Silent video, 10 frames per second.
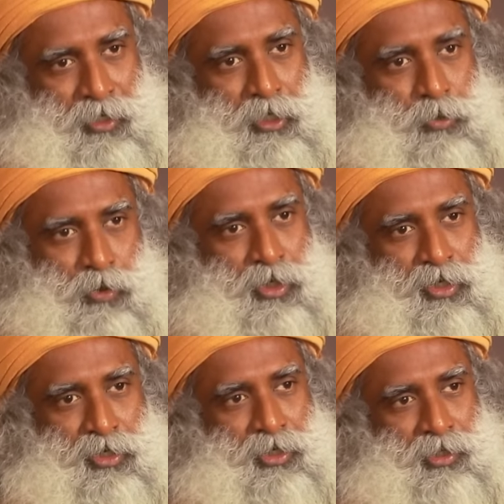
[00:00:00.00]

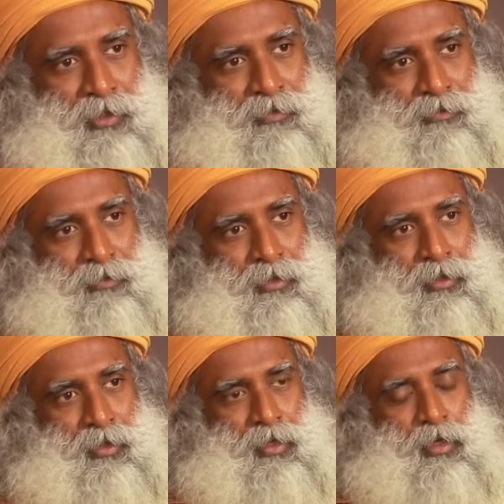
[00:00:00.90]
experientially.
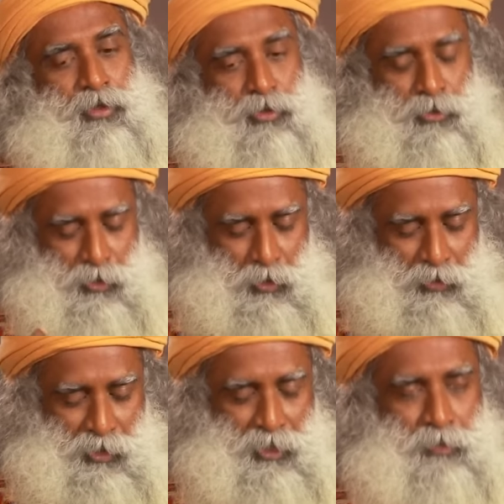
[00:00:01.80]
To
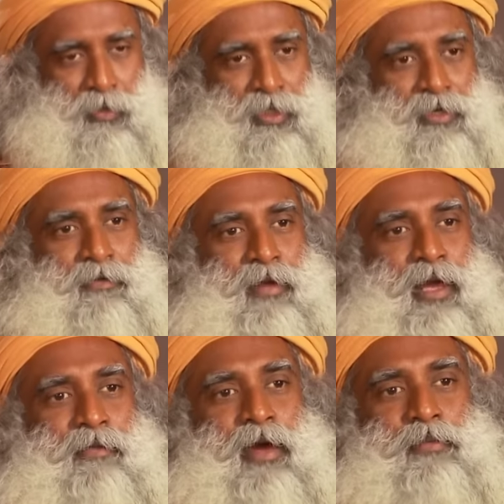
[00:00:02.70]
know this piece of
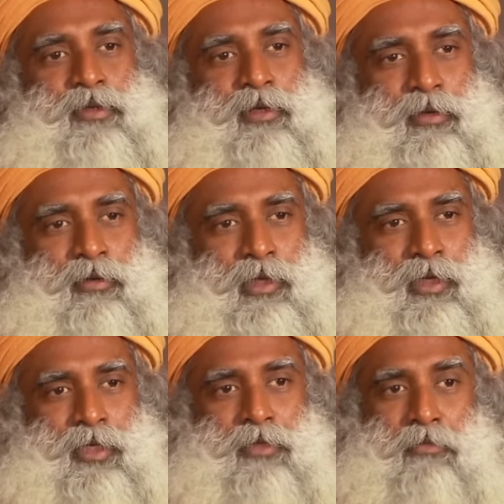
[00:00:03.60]
life
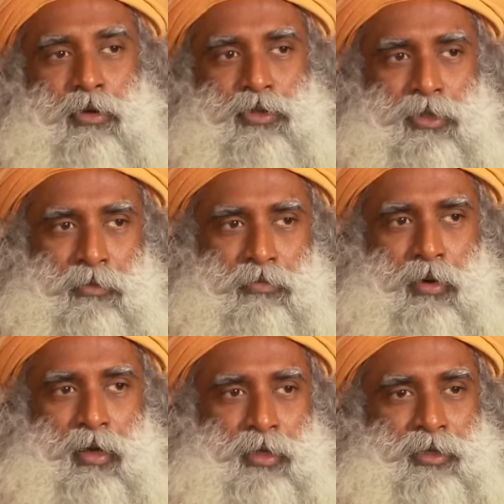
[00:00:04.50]
absolutely is most
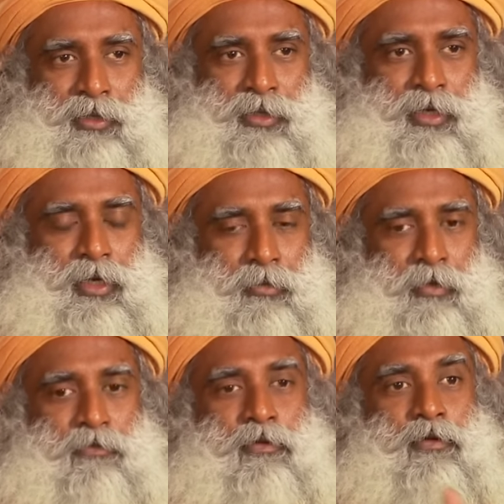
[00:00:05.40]
important.
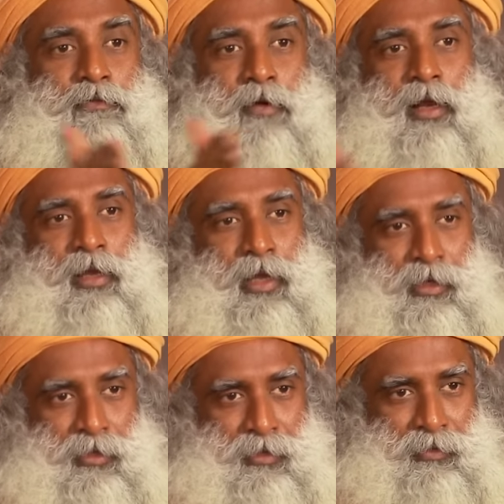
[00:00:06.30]
Before you fall
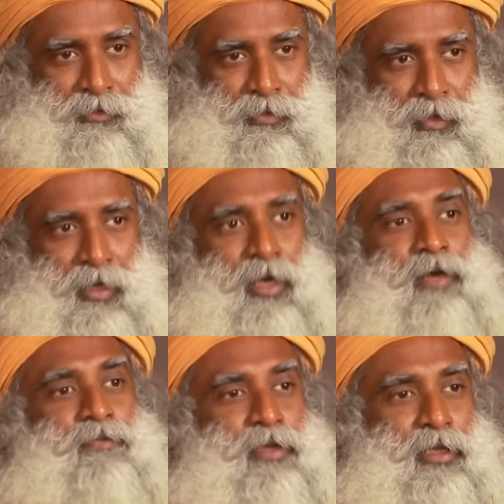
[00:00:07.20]
dead,
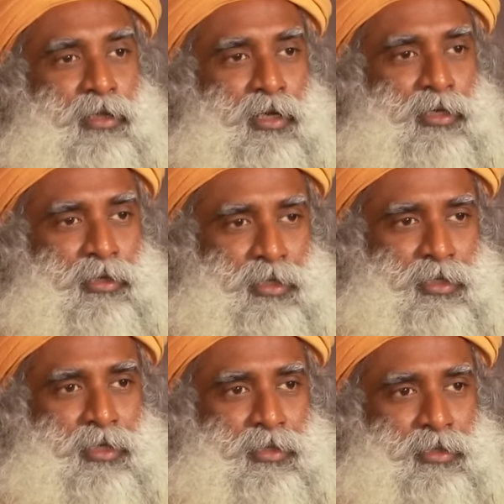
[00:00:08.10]
everything that
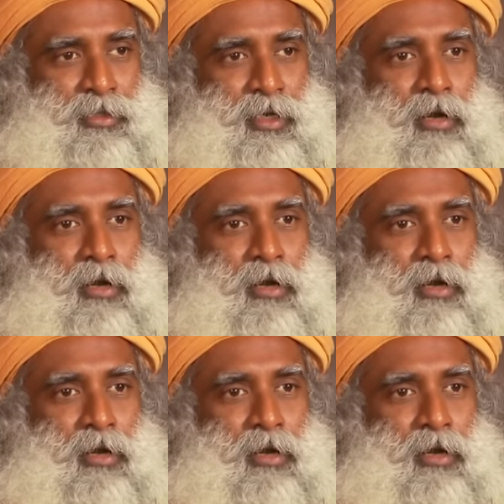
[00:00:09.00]
this is